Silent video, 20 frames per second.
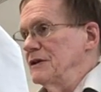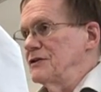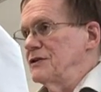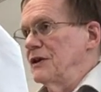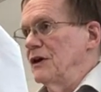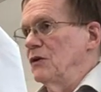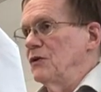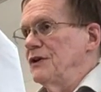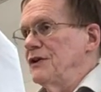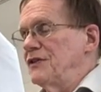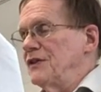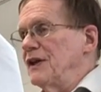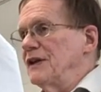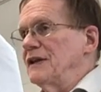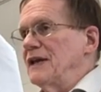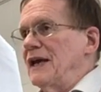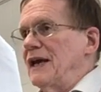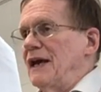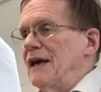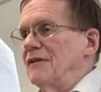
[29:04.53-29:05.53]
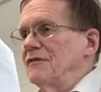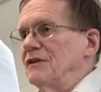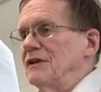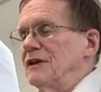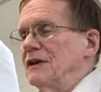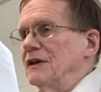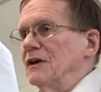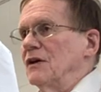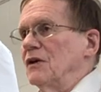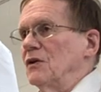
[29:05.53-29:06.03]
It's the only thing they have in
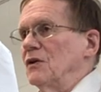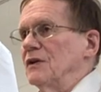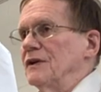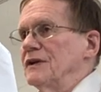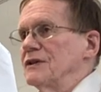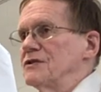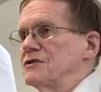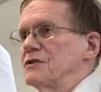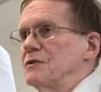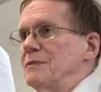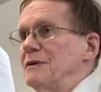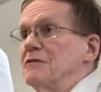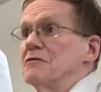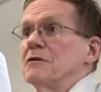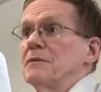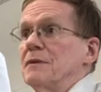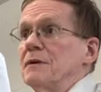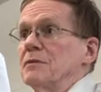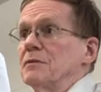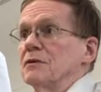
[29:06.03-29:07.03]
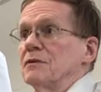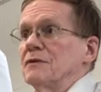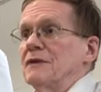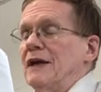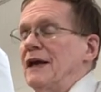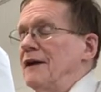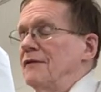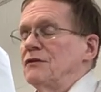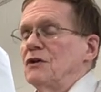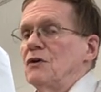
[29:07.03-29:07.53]
hell is to be remembered. They
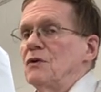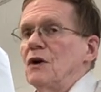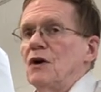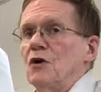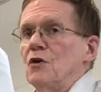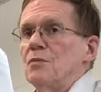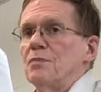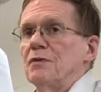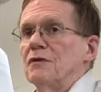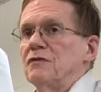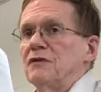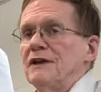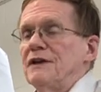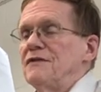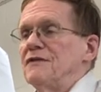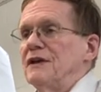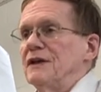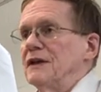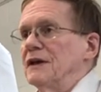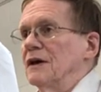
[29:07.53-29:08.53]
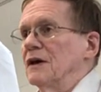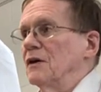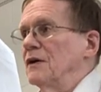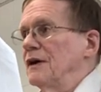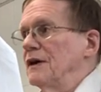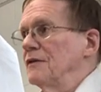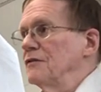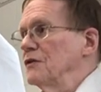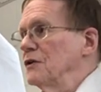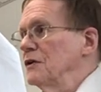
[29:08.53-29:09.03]
have no hope of leaving hell
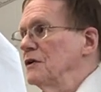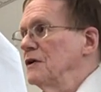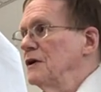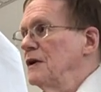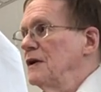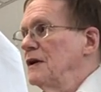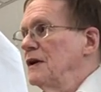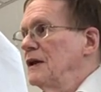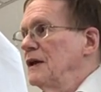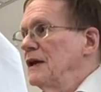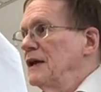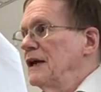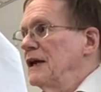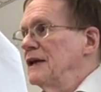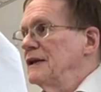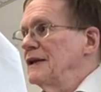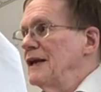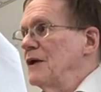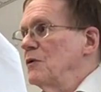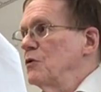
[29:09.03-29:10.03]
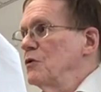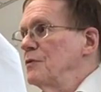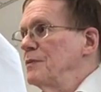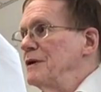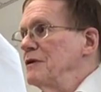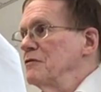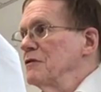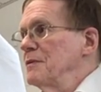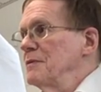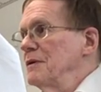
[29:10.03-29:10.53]
ever, and they will
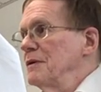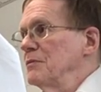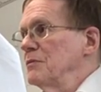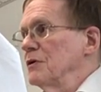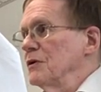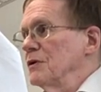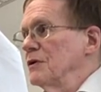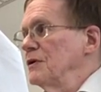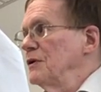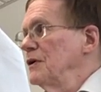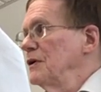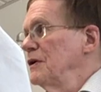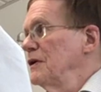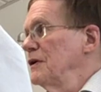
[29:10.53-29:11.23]
be remembered.